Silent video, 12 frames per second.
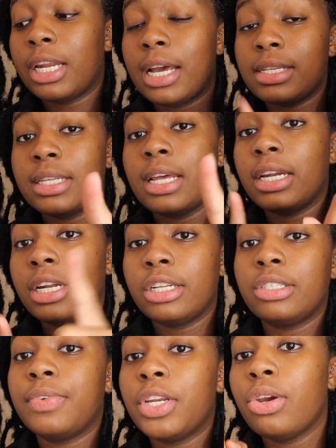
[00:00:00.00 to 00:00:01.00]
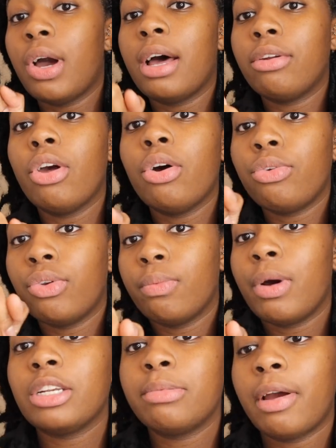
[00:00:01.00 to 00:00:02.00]
that I stated in this video, I'll know you
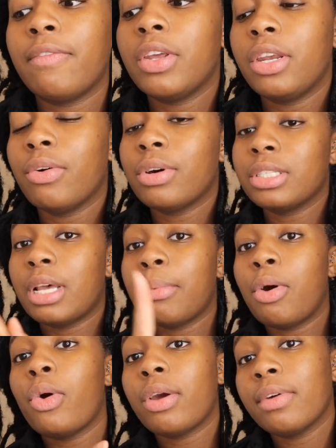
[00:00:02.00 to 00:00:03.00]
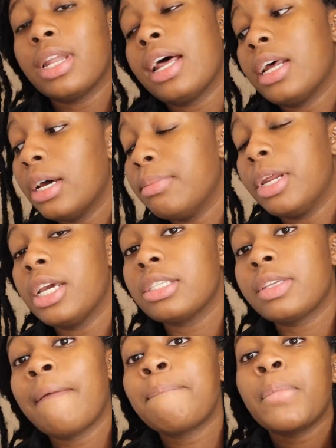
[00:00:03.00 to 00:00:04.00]
didn't watch my video, because I'm gonna give a lot of
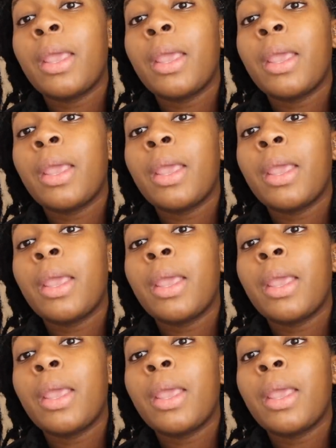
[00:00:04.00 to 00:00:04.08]
updates.